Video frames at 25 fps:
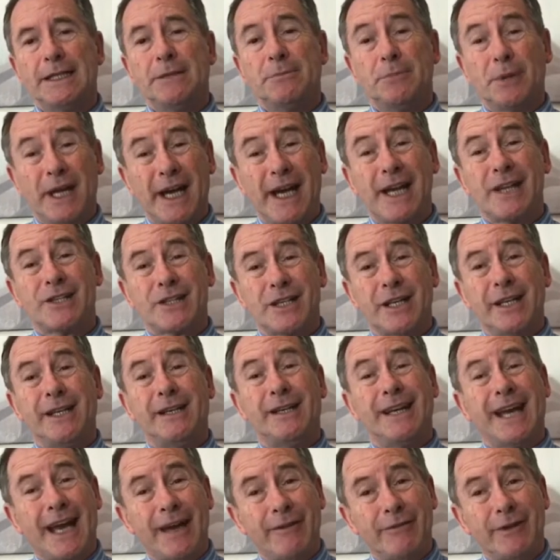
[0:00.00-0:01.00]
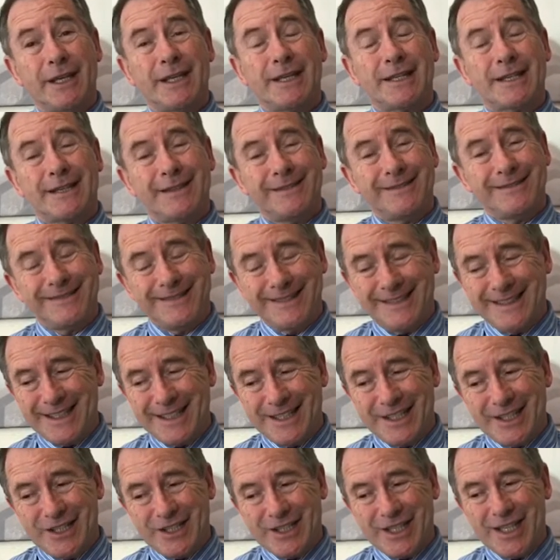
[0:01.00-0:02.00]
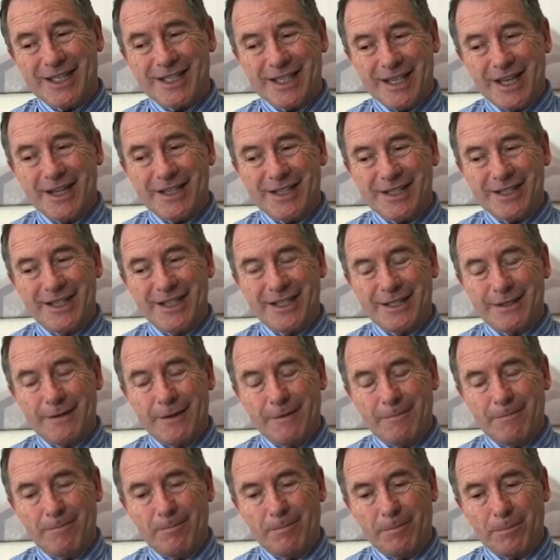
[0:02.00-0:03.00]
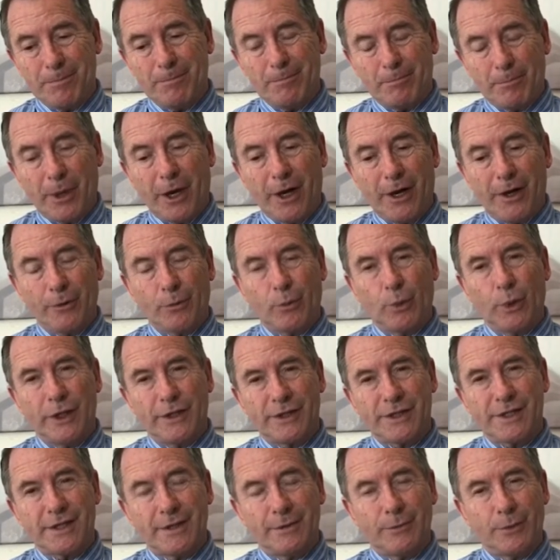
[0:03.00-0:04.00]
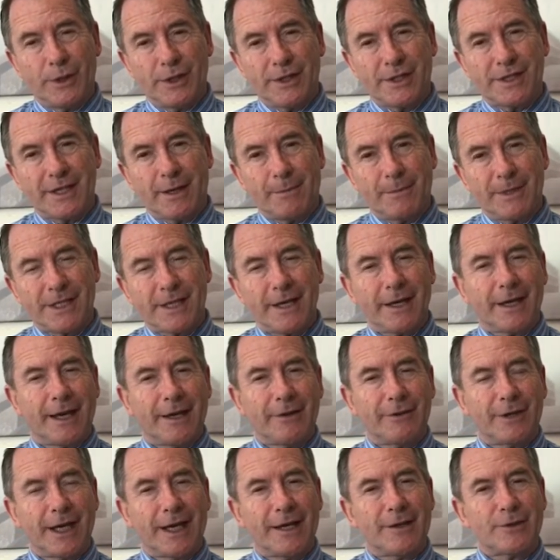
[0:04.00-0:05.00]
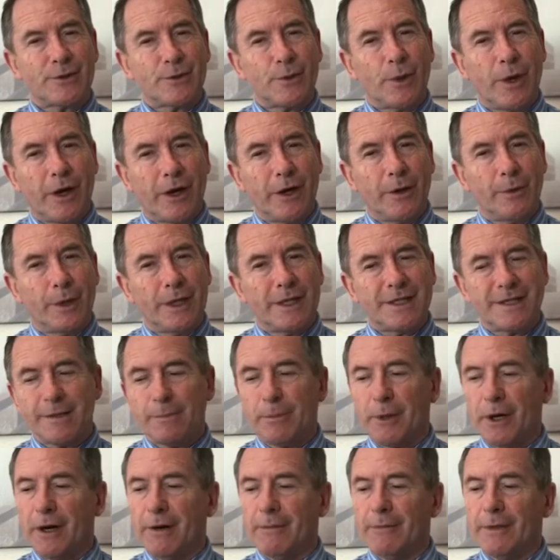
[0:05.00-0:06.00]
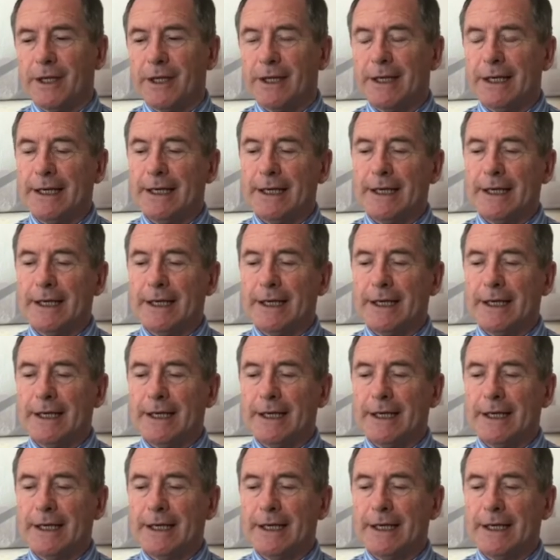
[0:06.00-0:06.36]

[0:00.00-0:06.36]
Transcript: But actually, having discussed this part with, with Somerset County Council Highways Department,